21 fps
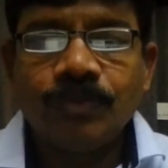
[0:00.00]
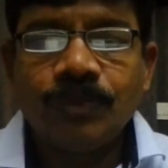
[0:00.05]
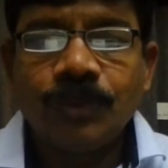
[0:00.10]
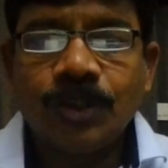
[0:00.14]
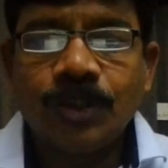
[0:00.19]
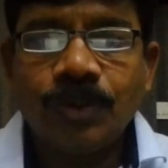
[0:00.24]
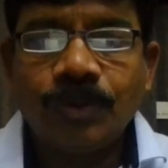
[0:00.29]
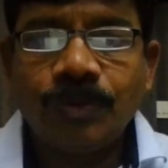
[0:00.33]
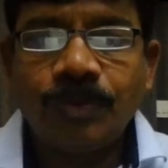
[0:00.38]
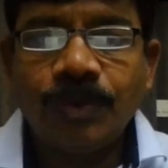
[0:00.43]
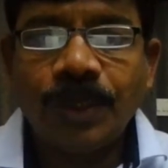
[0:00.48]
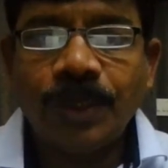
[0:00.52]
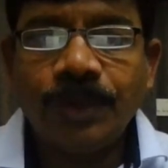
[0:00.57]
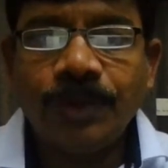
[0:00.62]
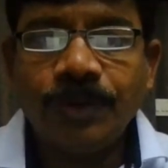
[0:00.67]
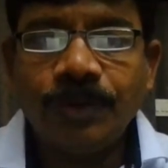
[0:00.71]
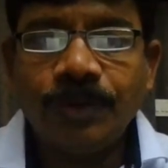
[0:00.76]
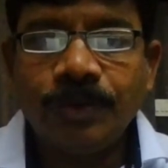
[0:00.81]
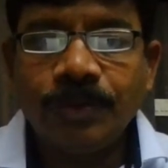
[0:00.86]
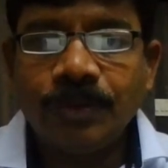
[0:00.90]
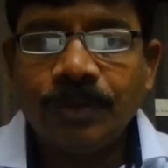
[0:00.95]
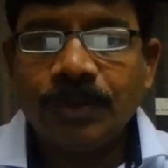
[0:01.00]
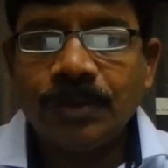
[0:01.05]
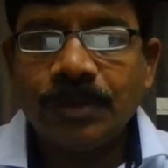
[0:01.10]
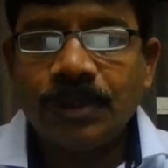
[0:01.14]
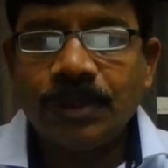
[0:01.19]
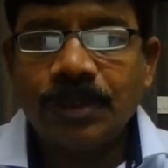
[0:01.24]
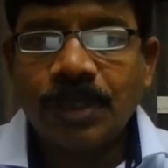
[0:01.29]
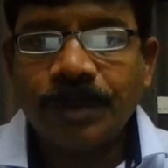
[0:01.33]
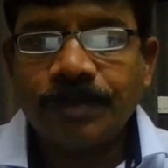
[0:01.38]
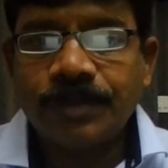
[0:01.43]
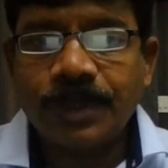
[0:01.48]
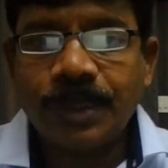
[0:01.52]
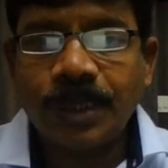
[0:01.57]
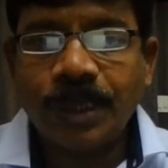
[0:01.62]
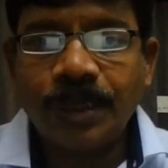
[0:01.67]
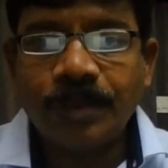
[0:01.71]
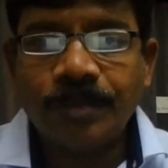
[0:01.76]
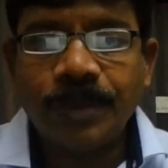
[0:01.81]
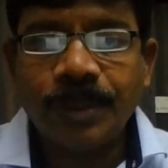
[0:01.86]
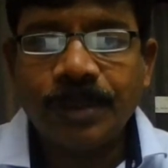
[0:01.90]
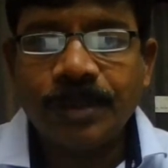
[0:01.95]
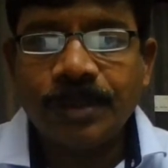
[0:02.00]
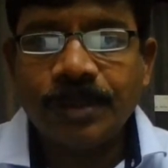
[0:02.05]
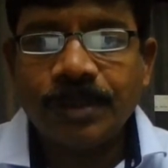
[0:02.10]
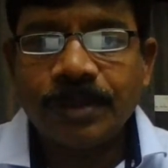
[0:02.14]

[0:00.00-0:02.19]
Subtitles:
So when you subscribe this,